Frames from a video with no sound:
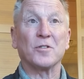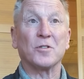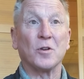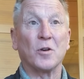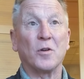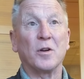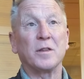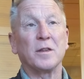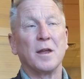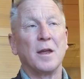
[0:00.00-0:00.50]

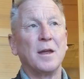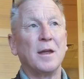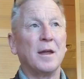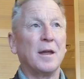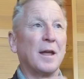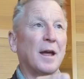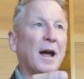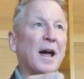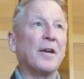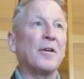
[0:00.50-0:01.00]
So
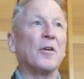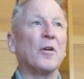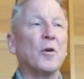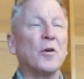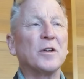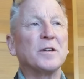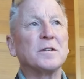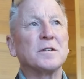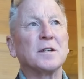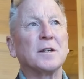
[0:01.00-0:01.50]
I don't
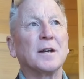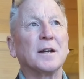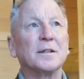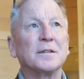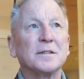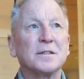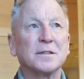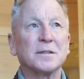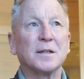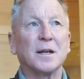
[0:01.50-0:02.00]
know.
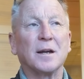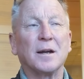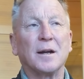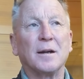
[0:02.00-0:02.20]
It's